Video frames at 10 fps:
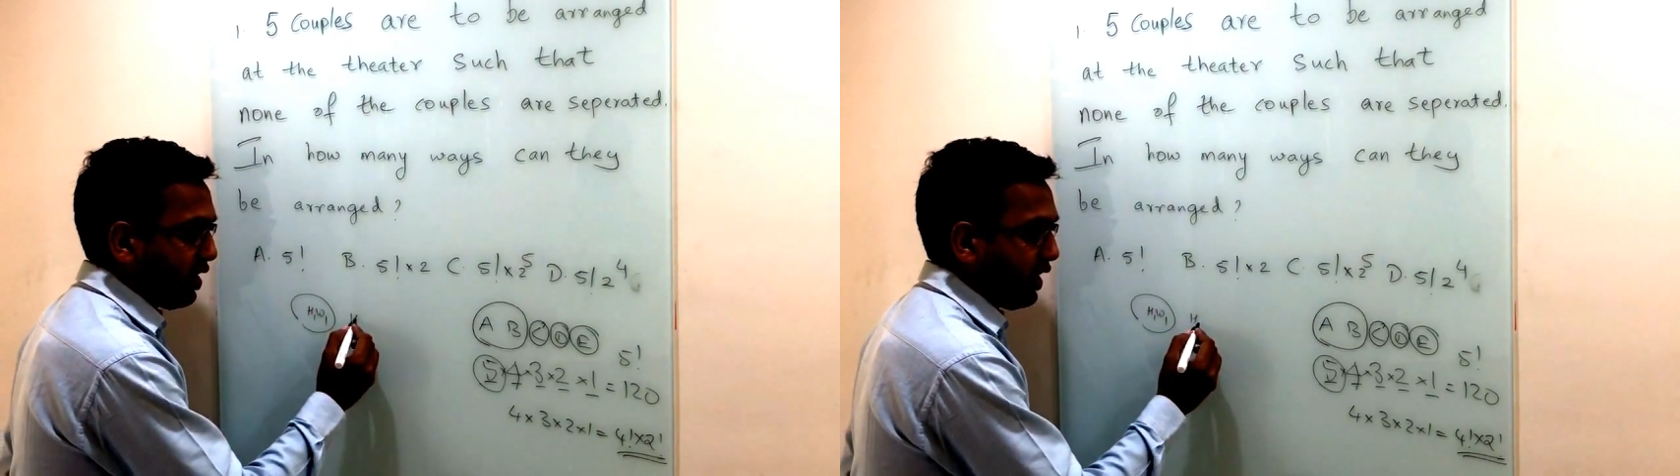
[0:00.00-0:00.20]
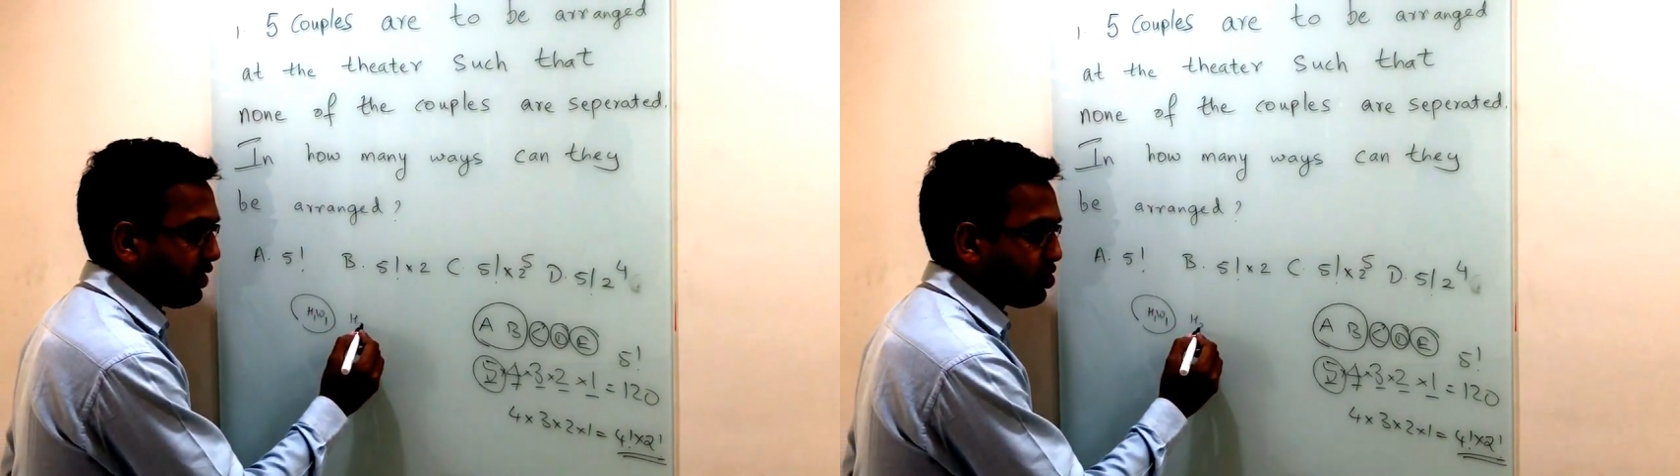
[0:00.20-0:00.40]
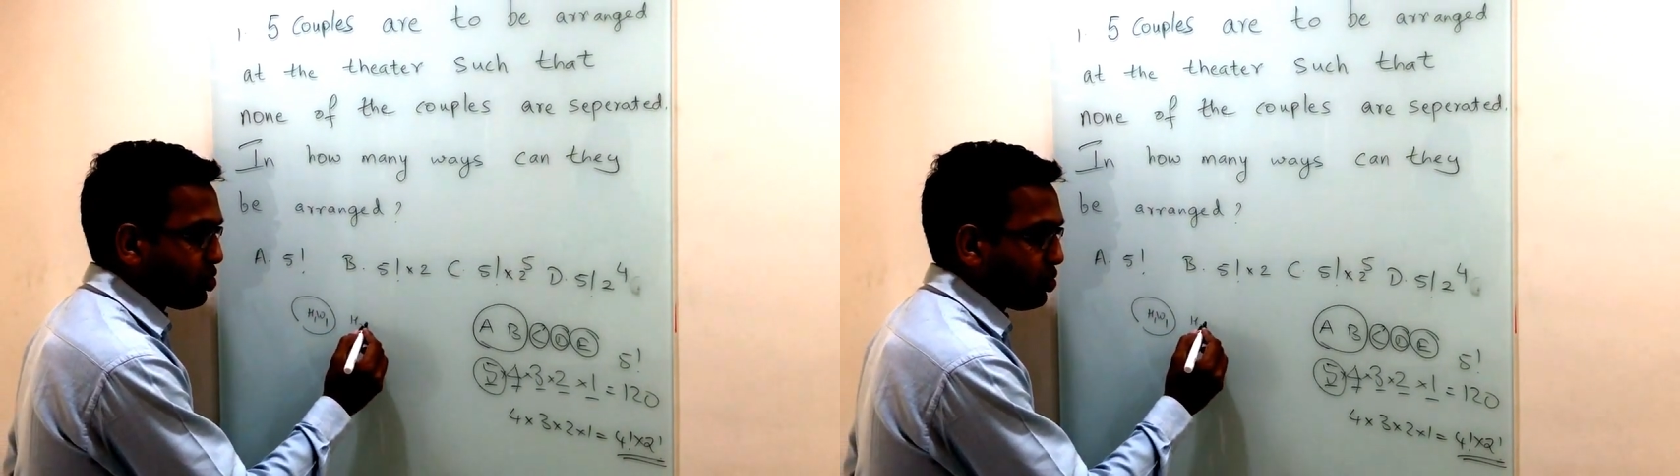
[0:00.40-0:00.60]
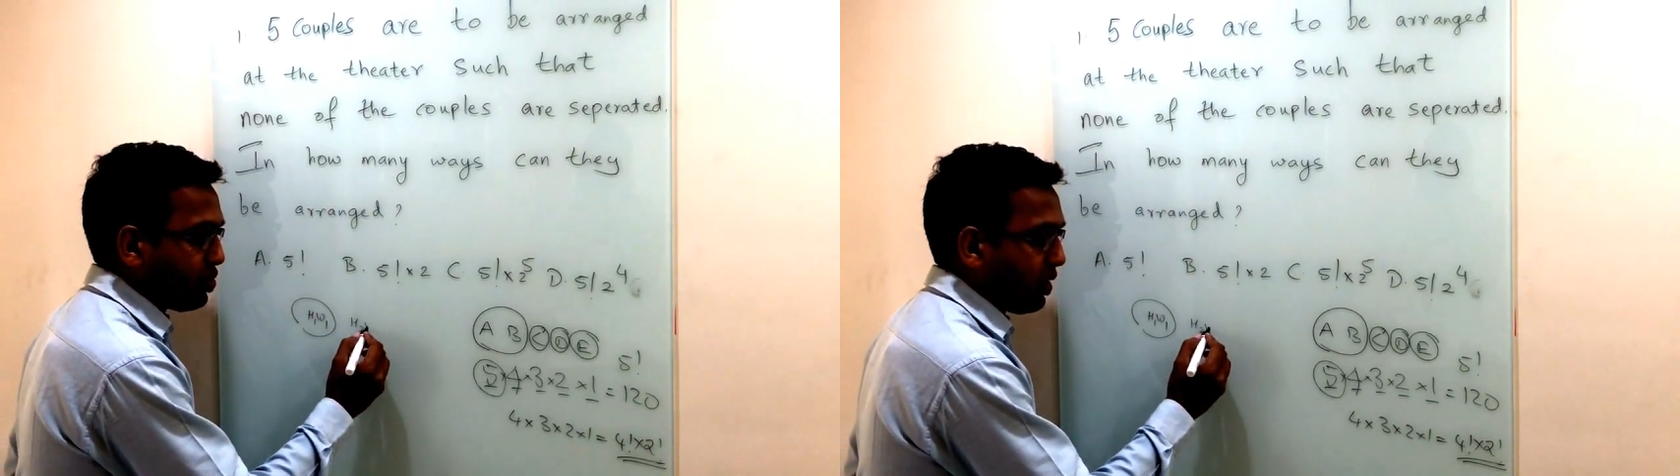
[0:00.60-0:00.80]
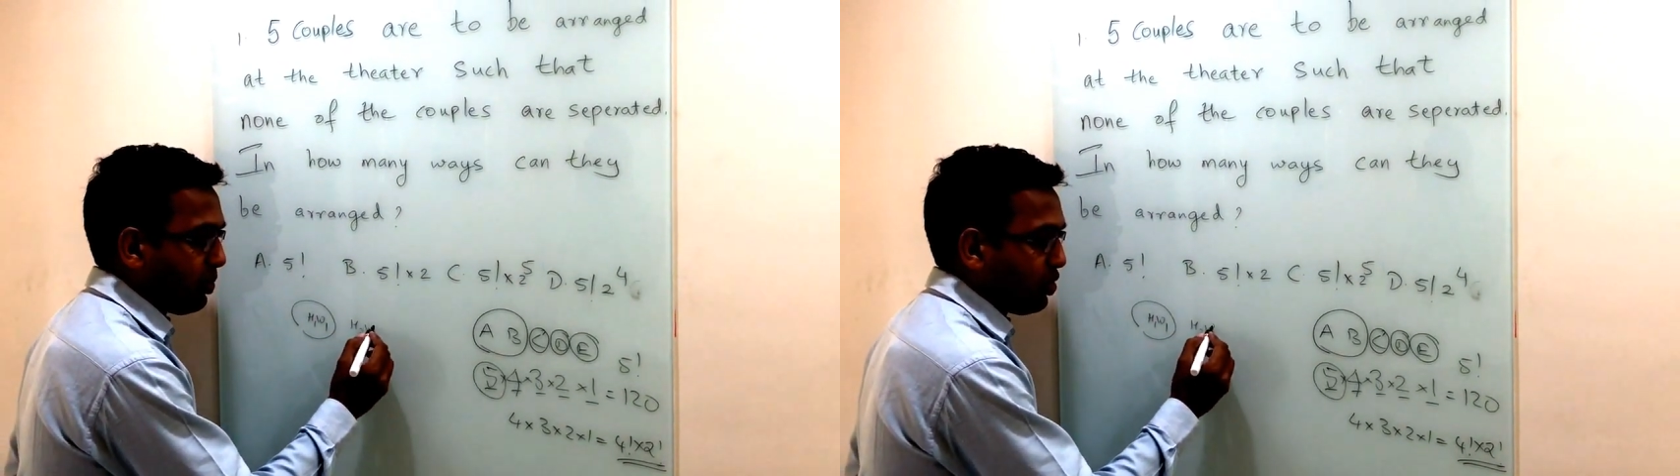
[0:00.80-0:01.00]

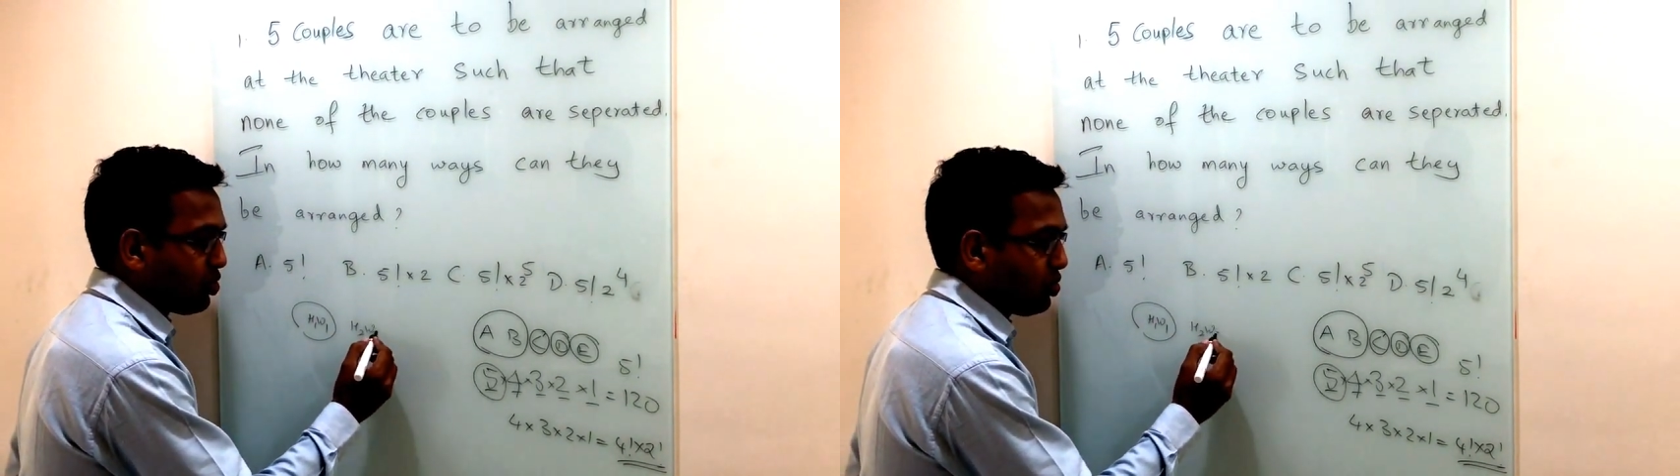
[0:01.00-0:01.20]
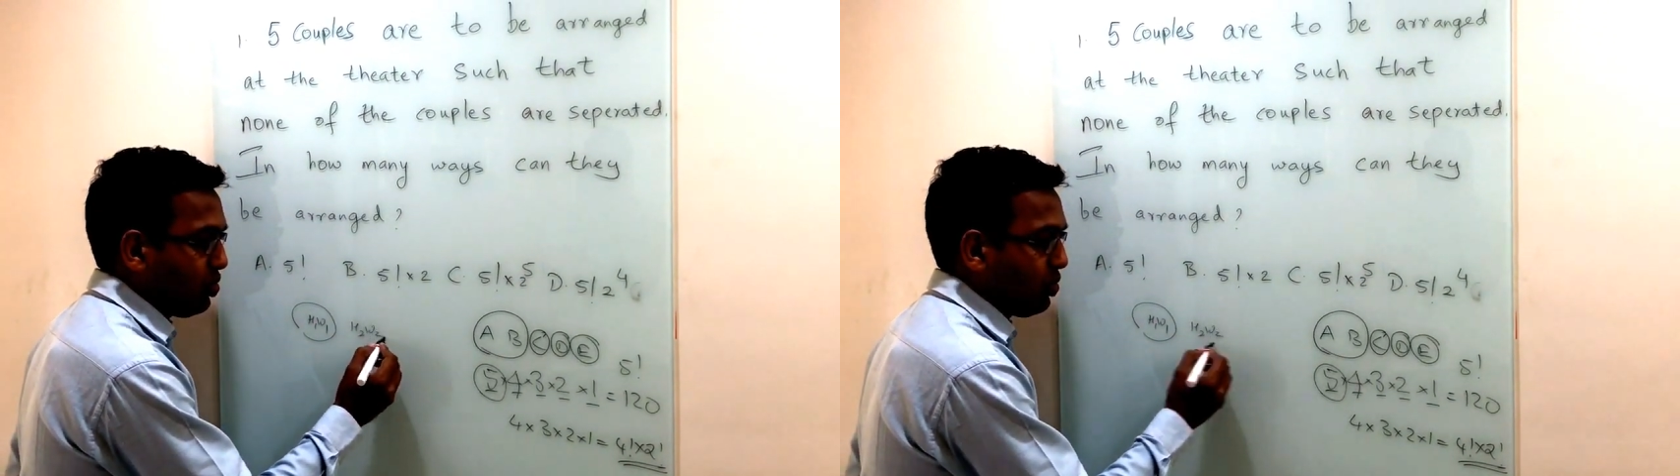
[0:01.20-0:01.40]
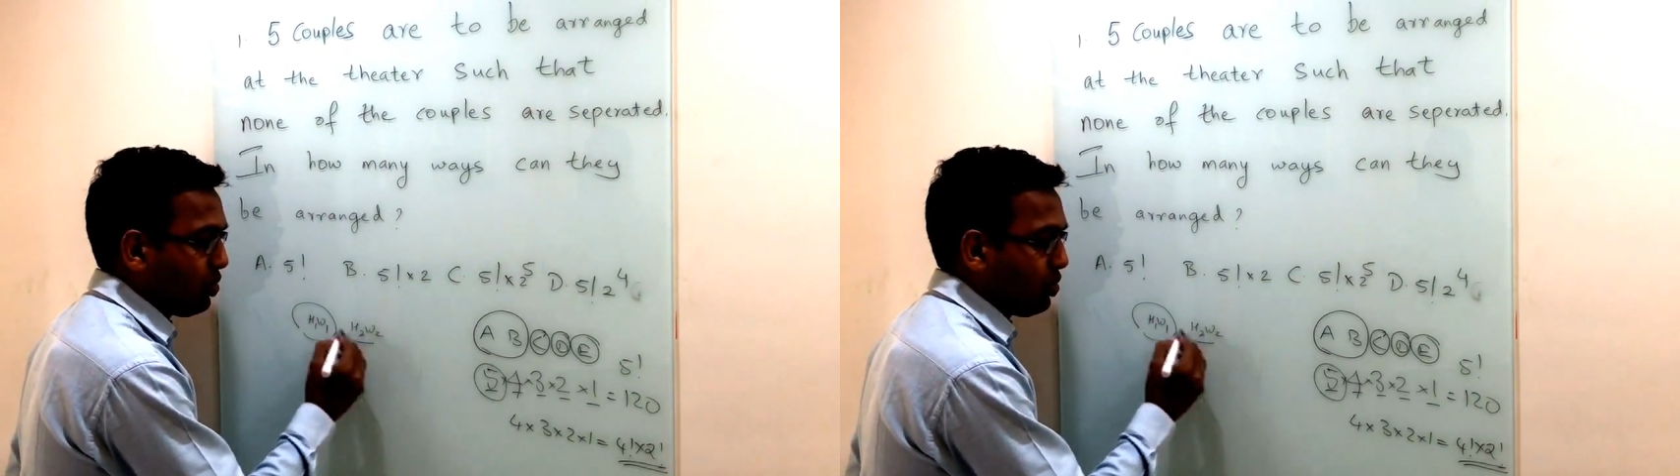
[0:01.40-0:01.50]
H2 W2,